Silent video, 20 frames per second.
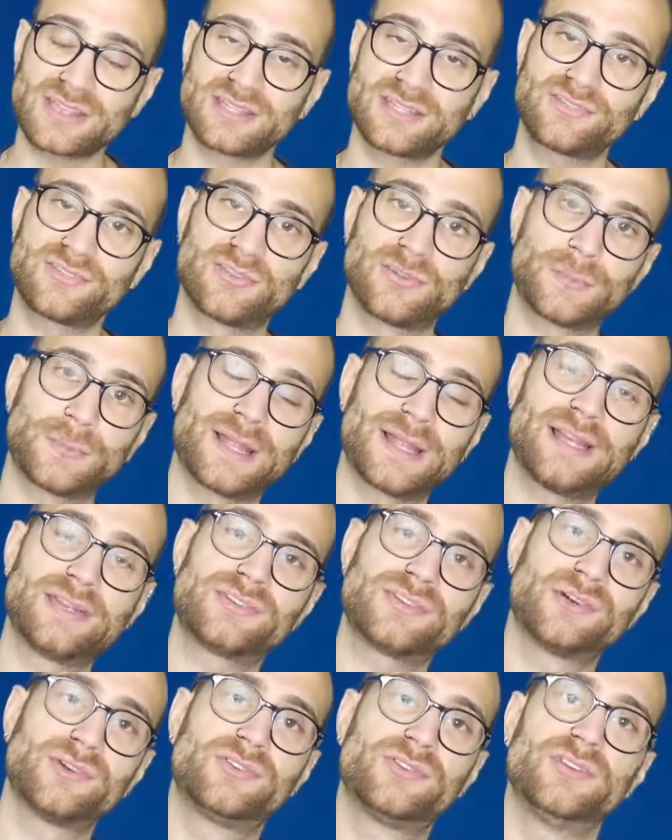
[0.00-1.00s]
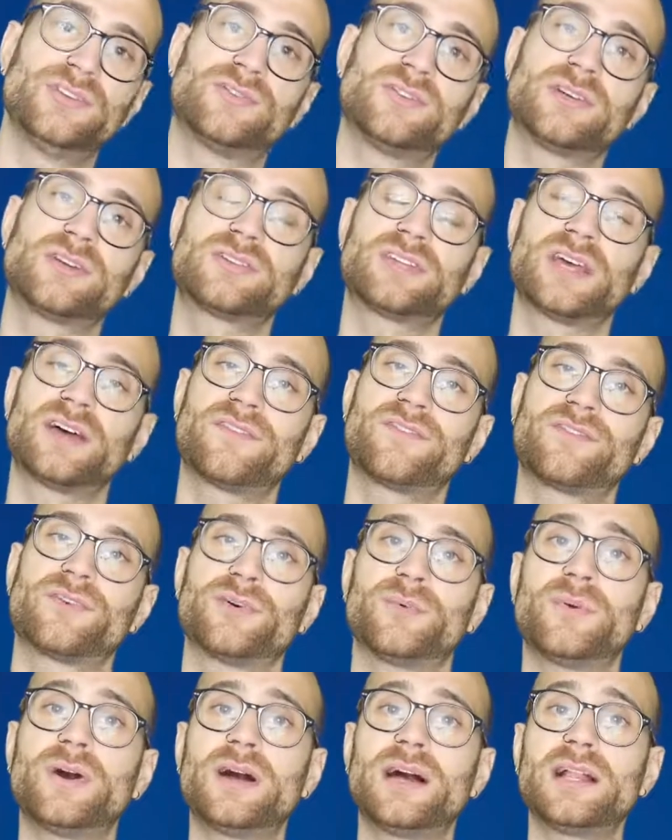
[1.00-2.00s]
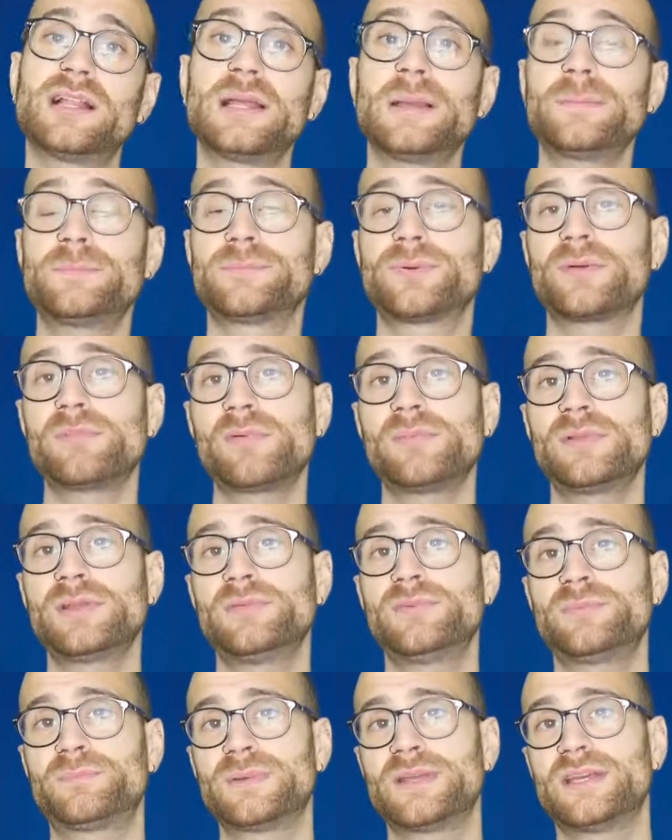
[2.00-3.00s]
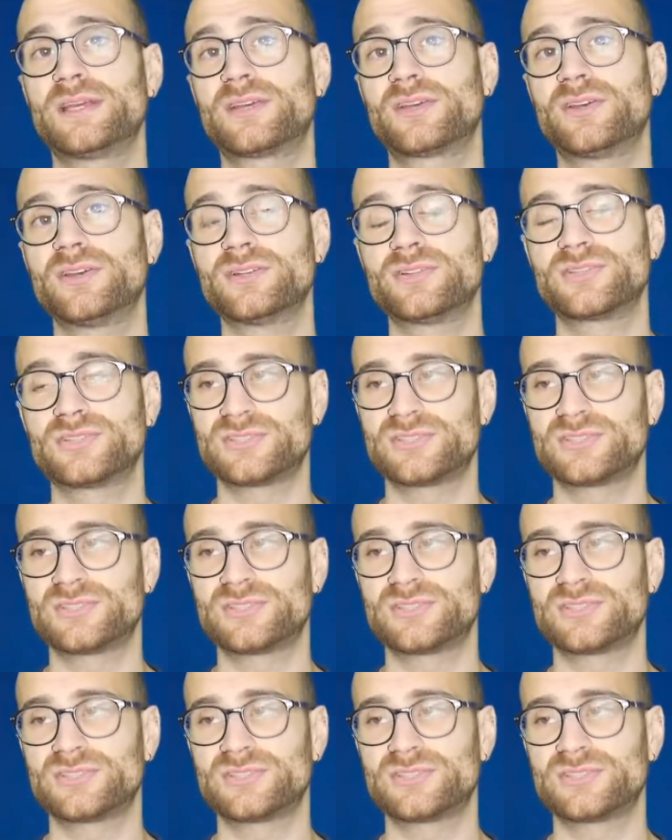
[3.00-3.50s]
this is a player Chelsea have looked at for a while and probably would be a good